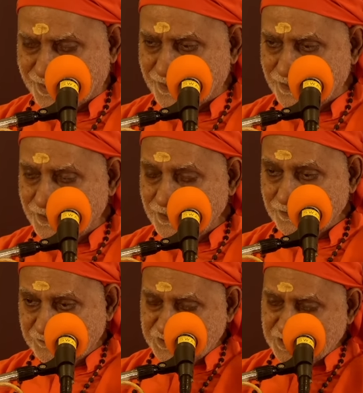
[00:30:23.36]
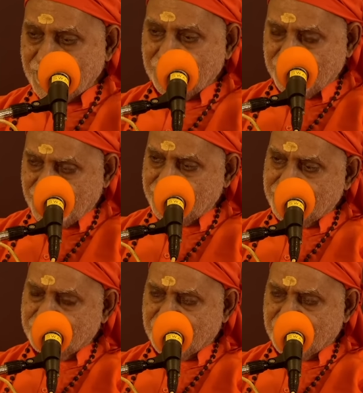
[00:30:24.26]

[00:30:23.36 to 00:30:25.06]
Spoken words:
pen, which I have held